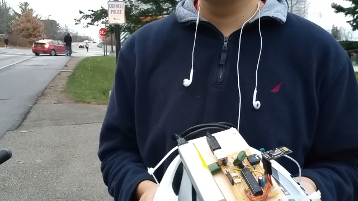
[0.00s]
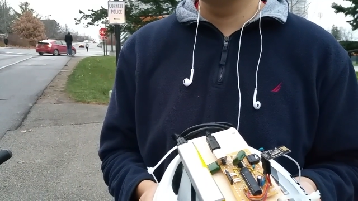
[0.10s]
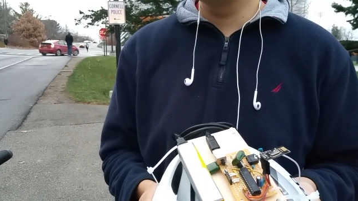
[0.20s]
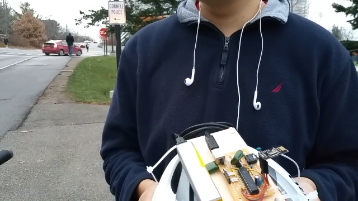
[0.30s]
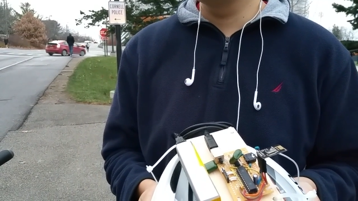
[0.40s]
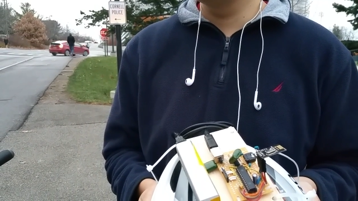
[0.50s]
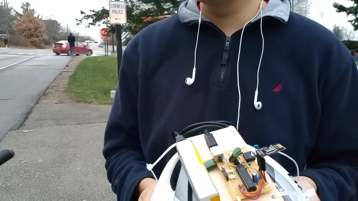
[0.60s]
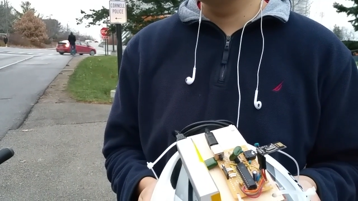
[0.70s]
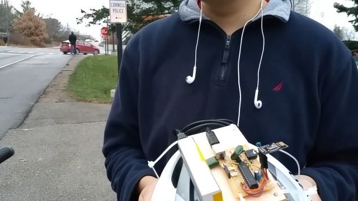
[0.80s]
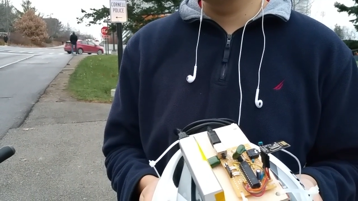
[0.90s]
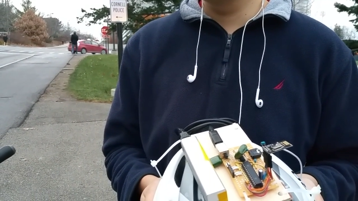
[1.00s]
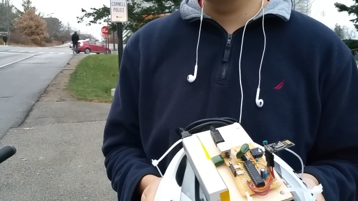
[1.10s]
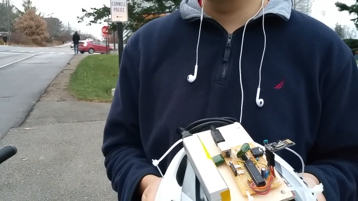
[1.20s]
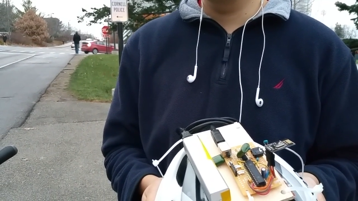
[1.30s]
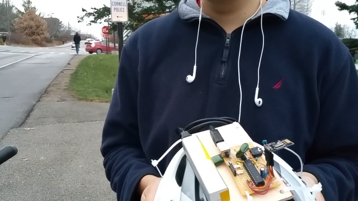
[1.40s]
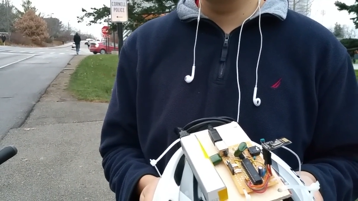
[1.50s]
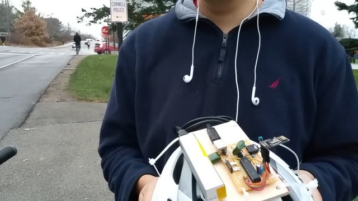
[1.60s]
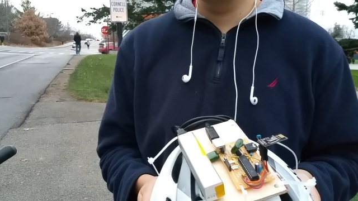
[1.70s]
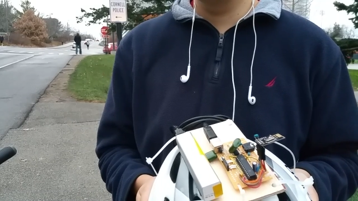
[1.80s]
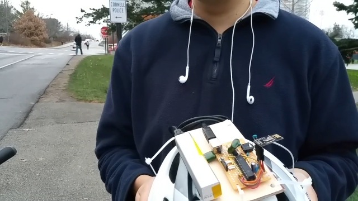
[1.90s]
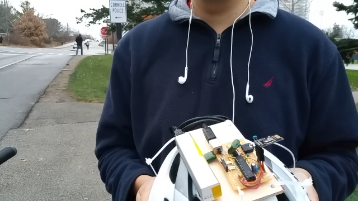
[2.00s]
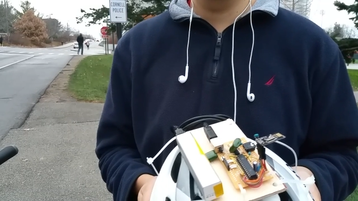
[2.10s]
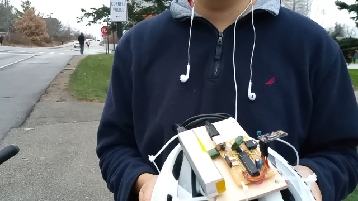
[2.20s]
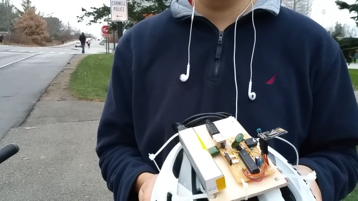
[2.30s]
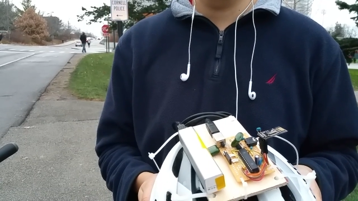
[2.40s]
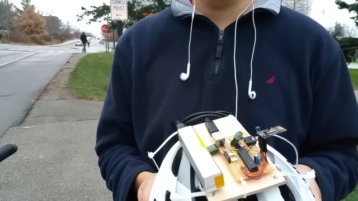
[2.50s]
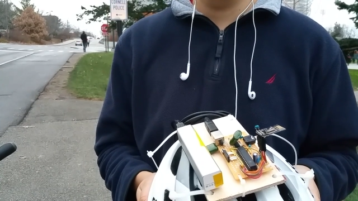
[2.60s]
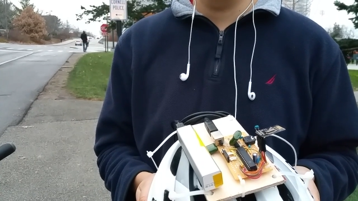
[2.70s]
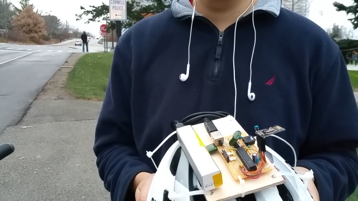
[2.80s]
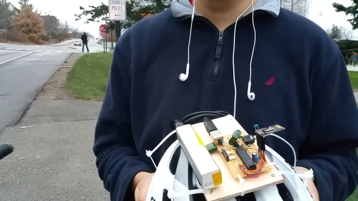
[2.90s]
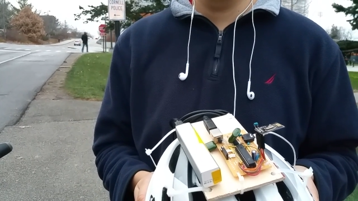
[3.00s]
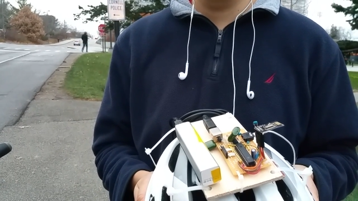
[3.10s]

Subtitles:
Nobody's mouth can be seen.